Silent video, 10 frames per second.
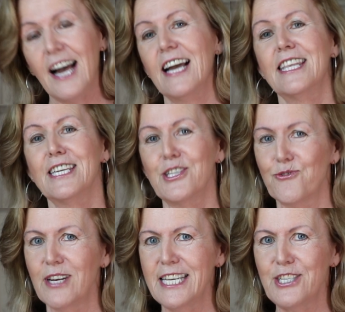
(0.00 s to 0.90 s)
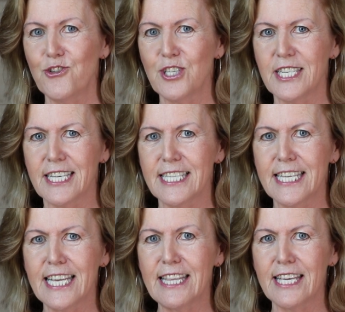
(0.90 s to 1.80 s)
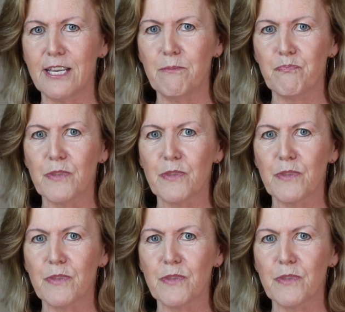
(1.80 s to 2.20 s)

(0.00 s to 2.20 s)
I think it's really interesting seeing the